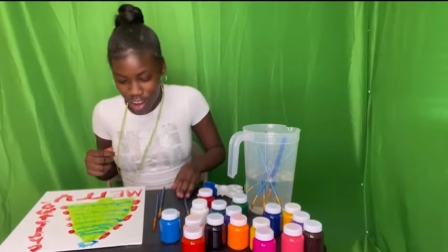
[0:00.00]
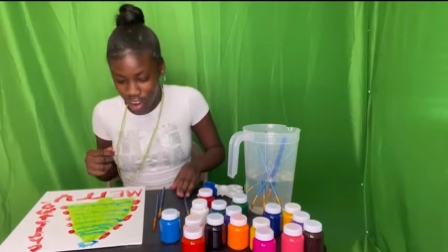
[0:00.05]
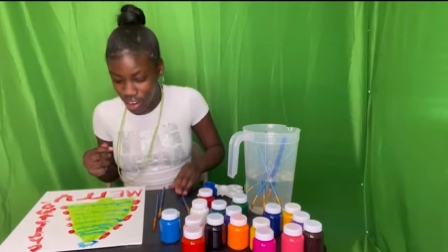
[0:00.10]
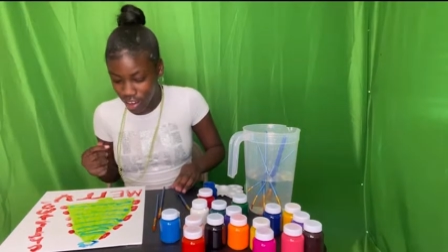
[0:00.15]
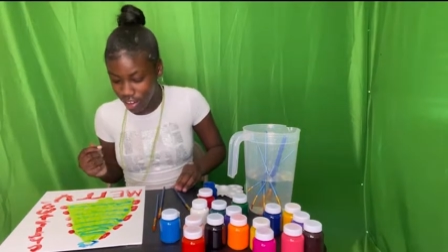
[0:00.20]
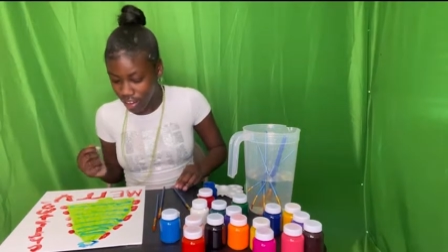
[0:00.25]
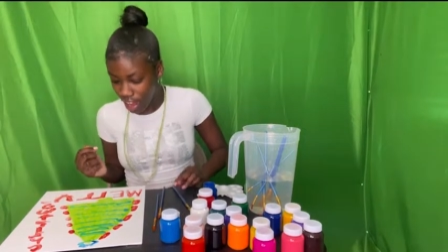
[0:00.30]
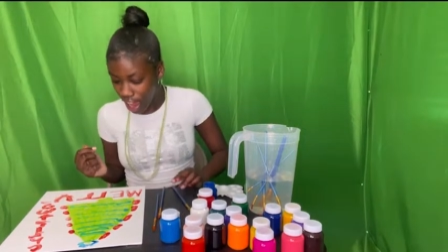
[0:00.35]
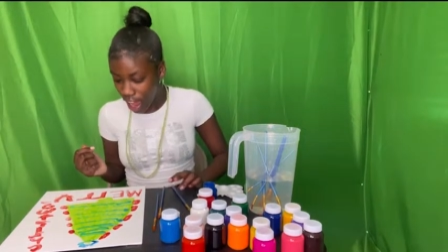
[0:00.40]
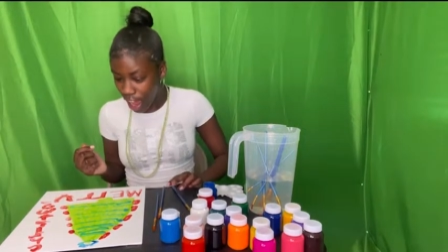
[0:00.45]
right,
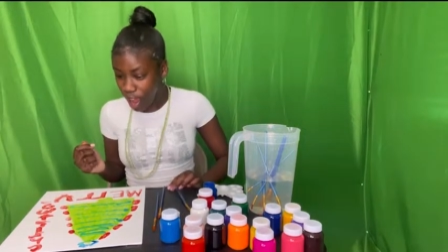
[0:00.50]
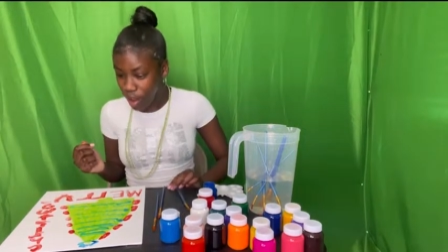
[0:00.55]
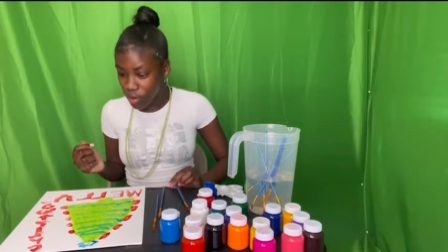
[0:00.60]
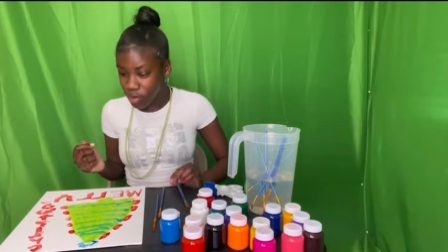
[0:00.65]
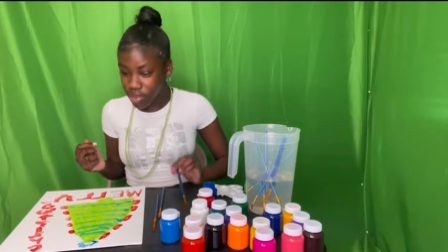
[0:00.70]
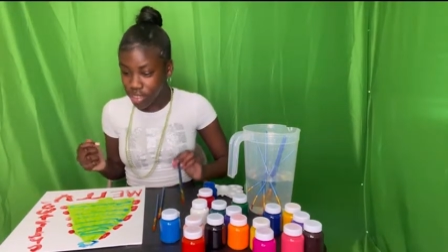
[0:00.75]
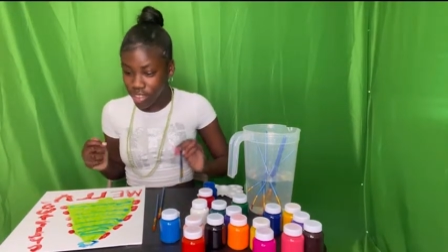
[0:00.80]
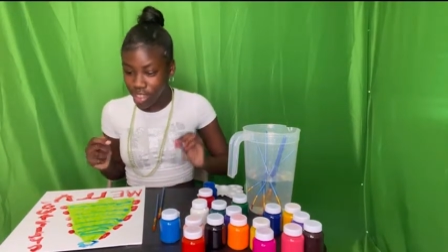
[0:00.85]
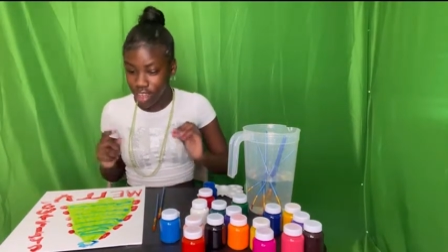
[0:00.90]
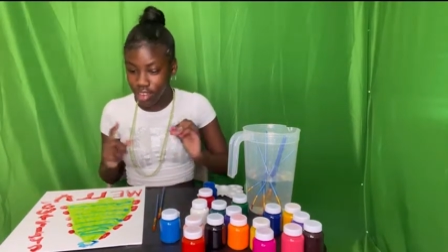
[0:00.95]
now
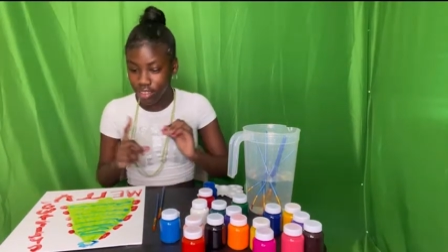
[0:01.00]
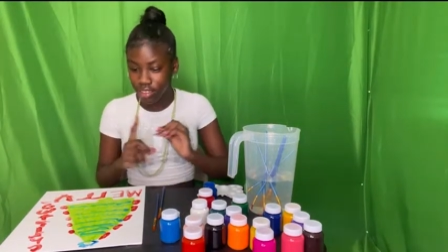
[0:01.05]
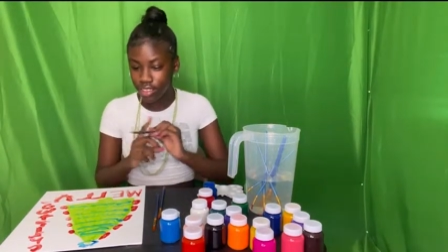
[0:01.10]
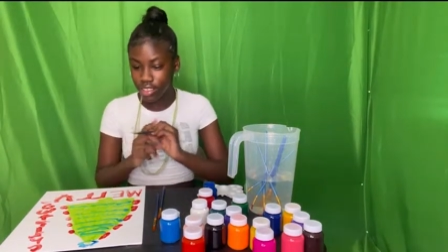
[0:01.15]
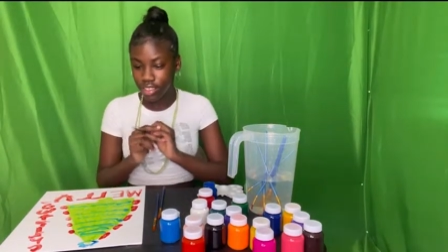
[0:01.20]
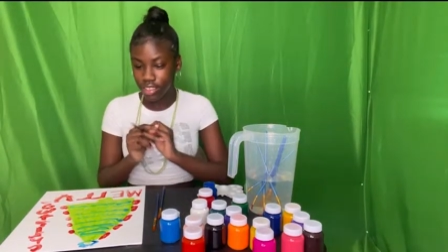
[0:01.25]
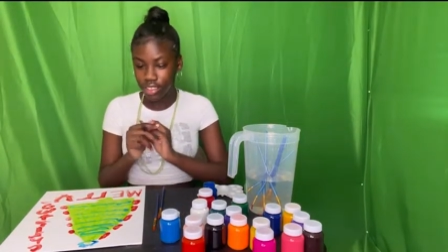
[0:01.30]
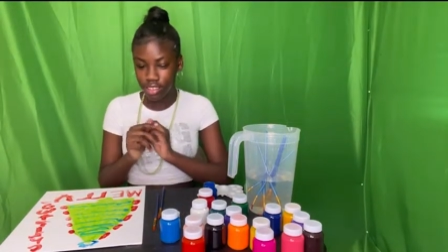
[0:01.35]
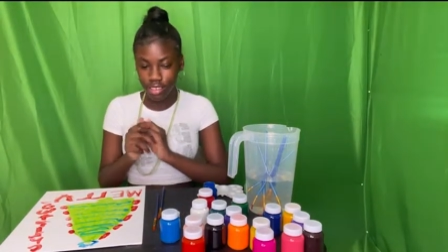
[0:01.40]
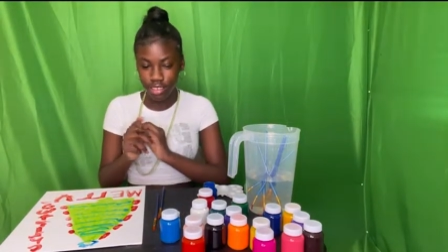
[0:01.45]
we gonna
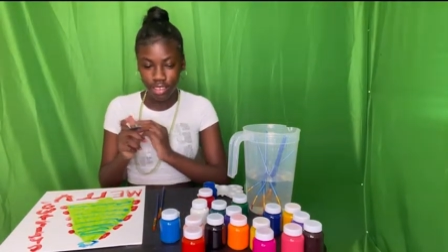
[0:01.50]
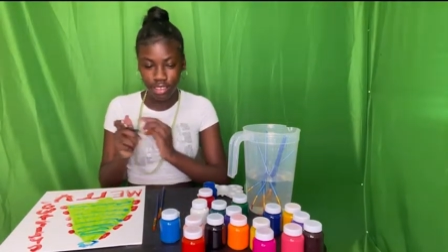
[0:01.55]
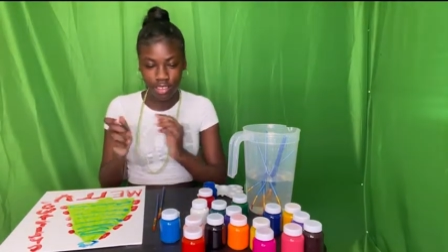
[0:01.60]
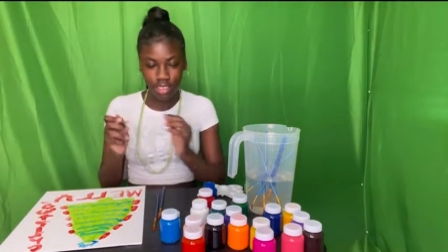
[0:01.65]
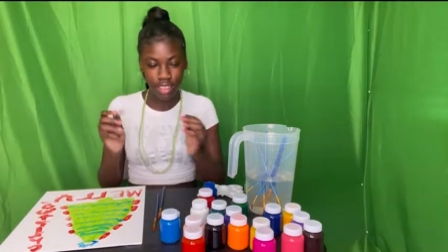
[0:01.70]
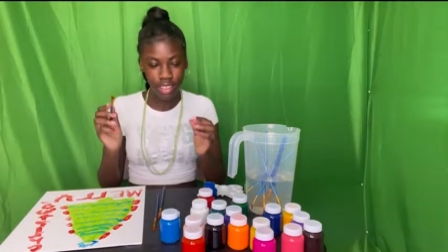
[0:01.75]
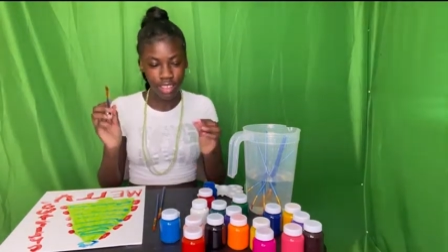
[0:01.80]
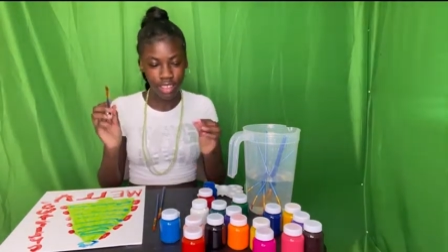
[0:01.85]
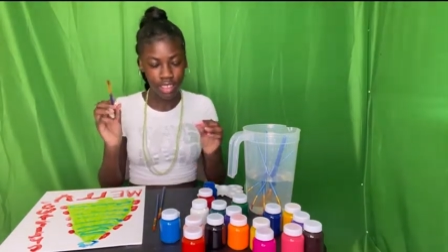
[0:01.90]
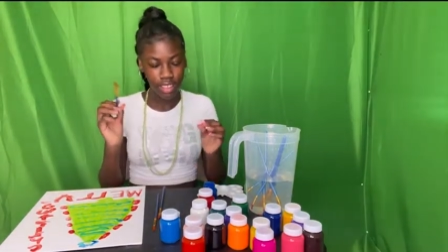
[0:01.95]
do
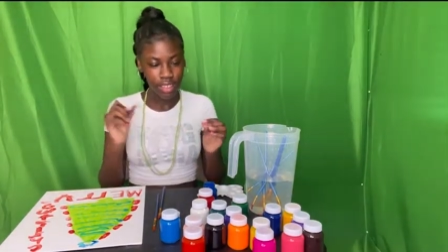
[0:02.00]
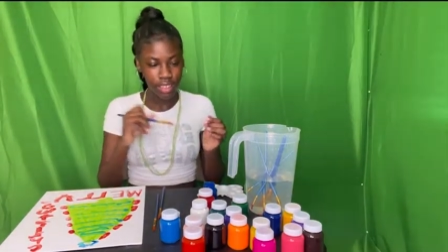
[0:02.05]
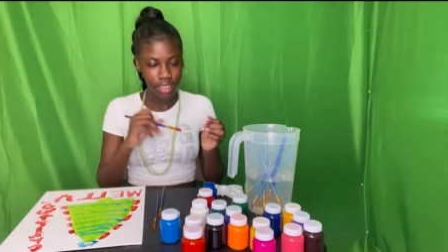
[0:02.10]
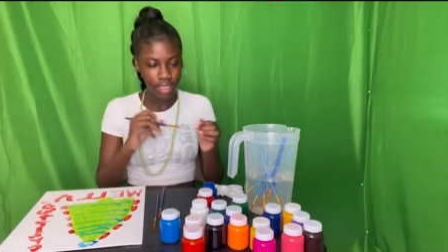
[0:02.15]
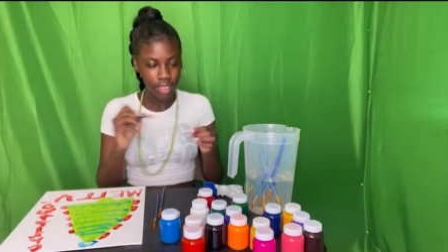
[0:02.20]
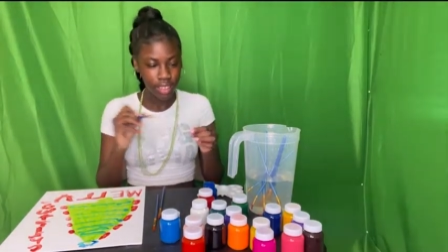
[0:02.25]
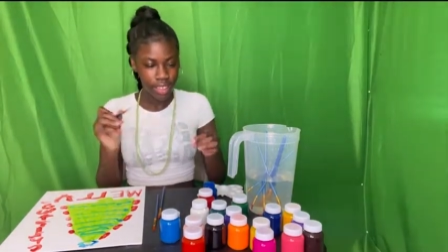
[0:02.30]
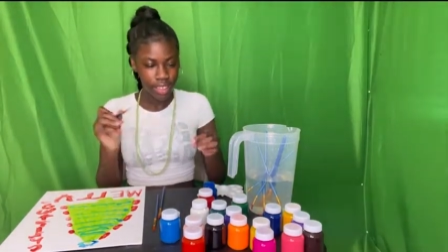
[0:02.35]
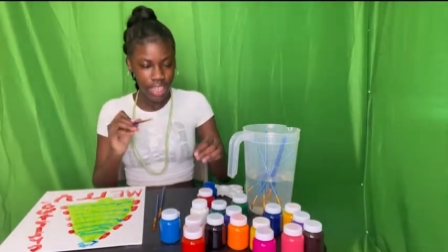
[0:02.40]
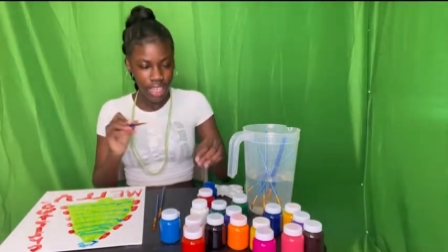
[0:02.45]

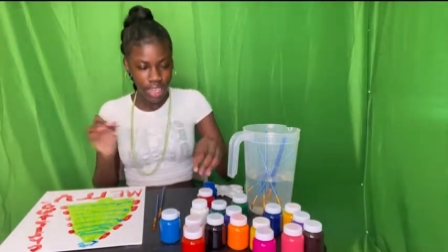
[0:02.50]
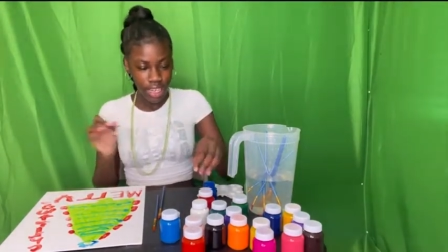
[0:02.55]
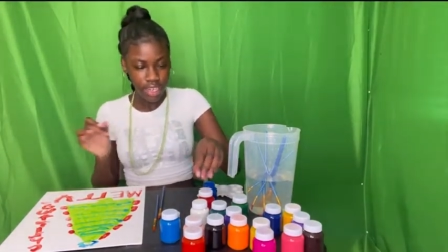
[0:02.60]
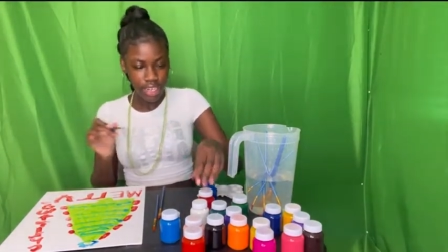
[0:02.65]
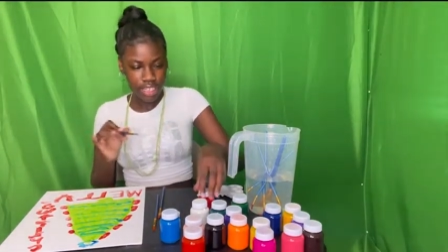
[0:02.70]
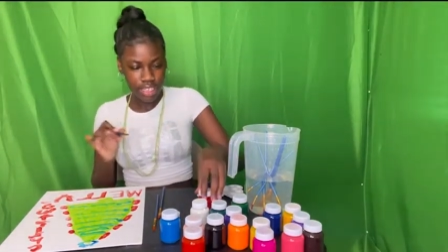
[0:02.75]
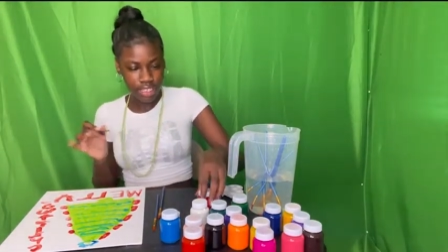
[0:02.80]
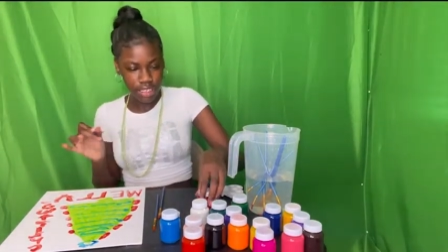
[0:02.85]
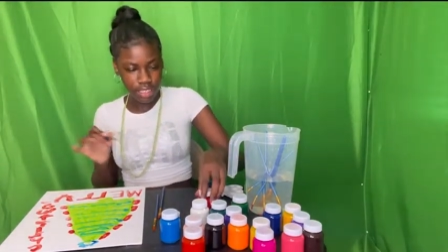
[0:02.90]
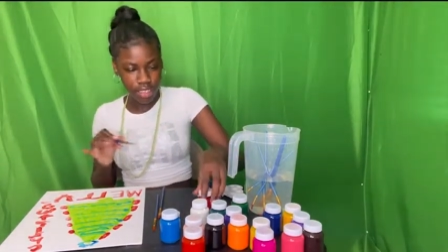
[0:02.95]

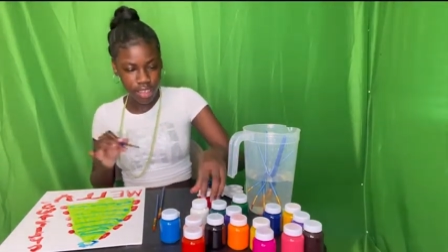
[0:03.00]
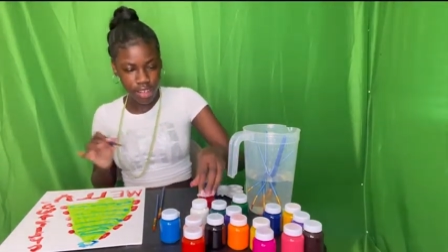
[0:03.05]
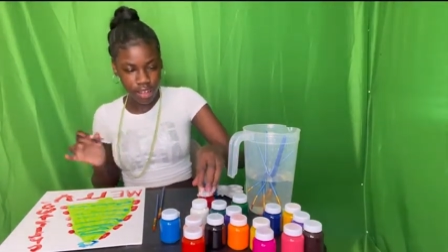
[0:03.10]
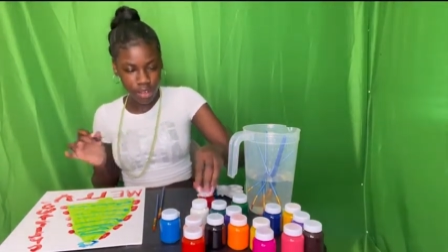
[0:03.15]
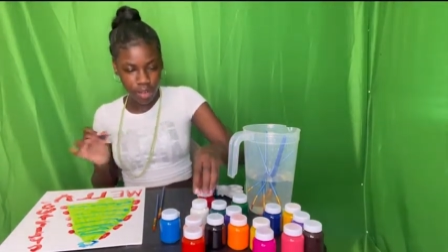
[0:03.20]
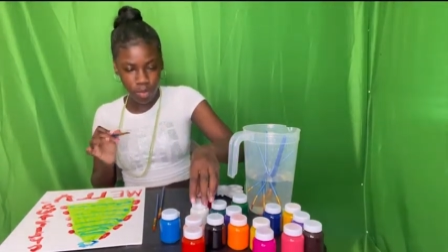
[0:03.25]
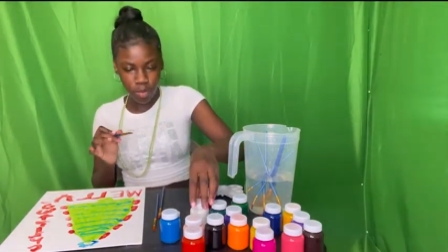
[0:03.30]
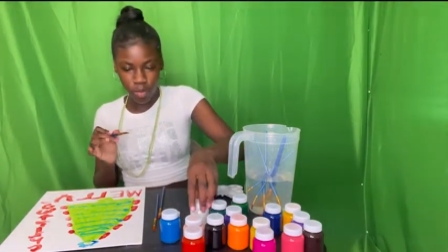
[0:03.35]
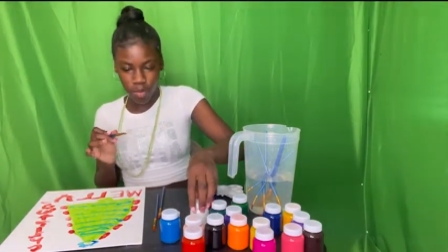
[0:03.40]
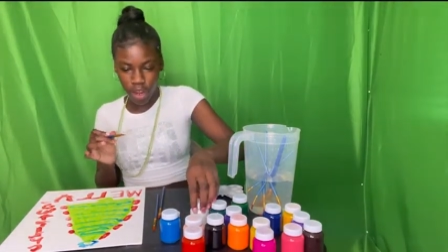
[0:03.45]
this
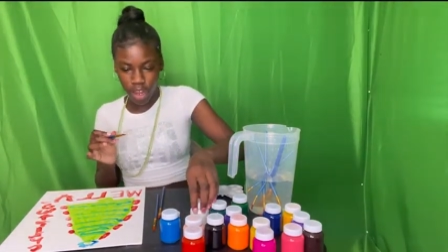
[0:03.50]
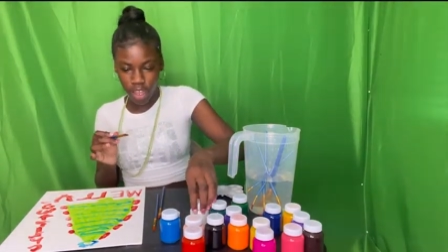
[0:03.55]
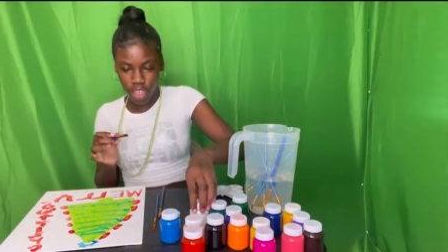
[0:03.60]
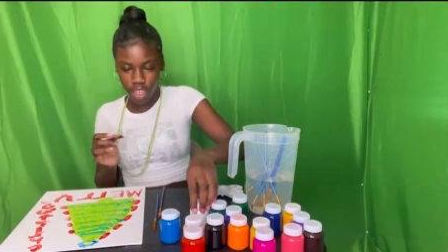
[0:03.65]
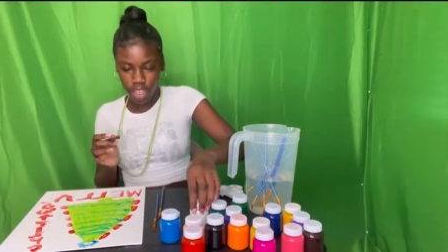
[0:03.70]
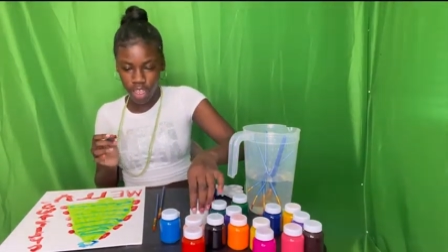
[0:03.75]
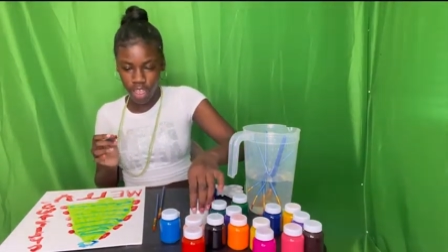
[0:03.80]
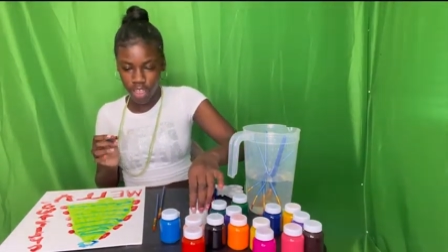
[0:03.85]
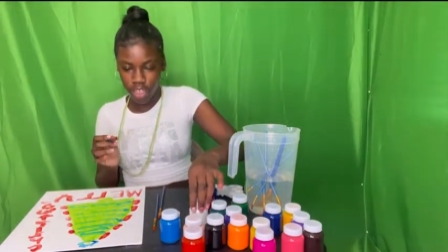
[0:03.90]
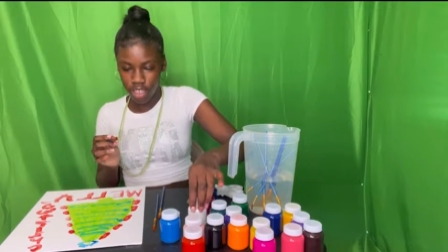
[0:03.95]
white.